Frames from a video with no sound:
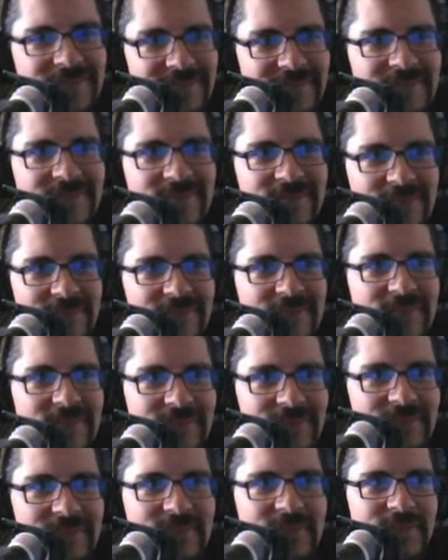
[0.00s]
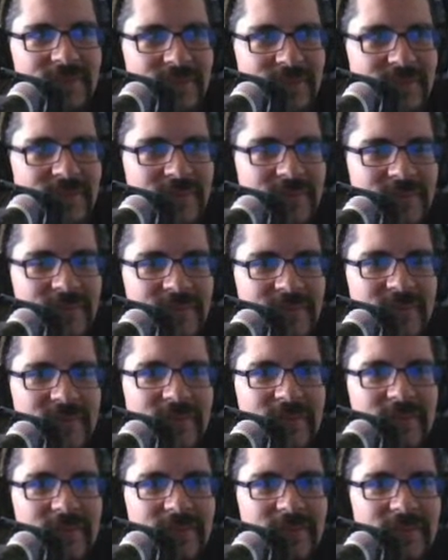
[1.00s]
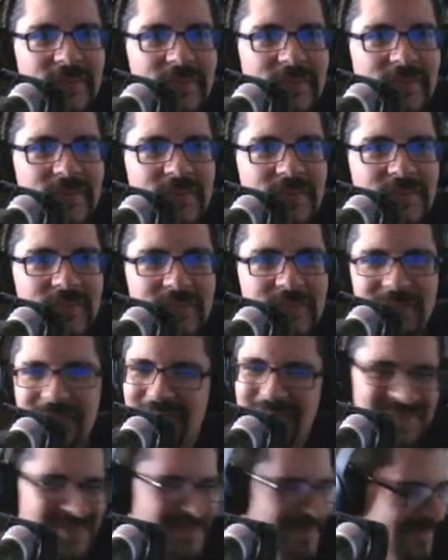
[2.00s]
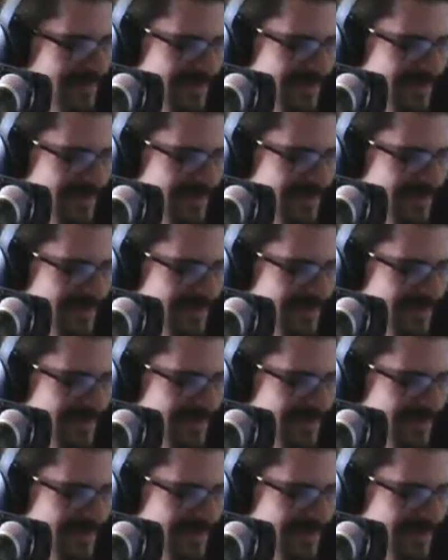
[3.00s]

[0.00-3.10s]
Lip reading: Curling up with a good book, that was just not